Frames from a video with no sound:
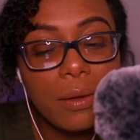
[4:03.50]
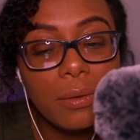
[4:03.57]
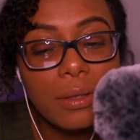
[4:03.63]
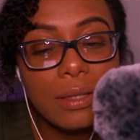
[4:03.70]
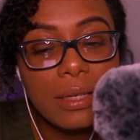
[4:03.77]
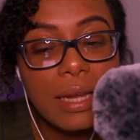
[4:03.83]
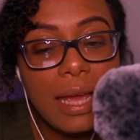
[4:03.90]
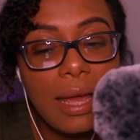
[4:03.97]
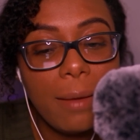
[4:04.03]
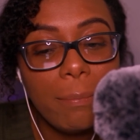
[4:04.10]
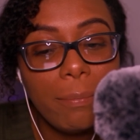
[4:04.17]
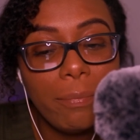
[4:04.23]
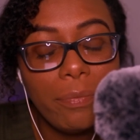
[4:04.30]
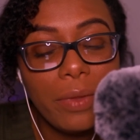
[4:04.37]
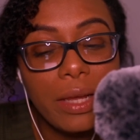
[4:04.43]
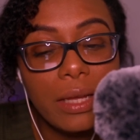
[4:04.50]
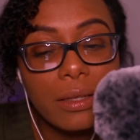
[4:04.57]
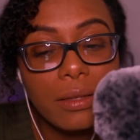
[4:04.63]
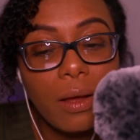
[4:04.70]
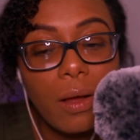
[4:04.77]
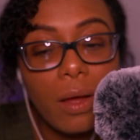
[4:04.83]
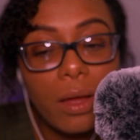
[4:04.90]
whose name
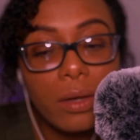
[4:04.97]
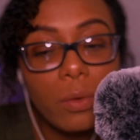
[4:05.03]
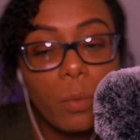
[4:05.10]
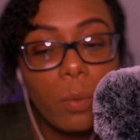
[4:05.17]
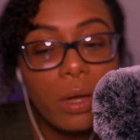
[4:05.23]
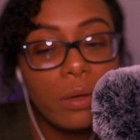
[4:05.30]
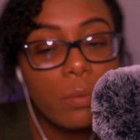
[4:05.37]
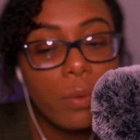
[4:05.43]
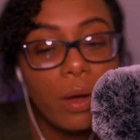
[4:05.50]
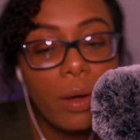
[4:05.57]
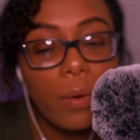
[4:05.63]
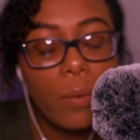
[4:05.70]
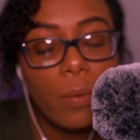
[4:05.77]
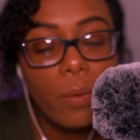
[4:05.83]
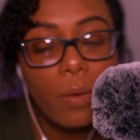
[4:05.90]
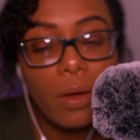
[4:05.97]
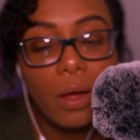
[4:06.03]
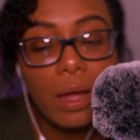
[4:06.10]
is on one row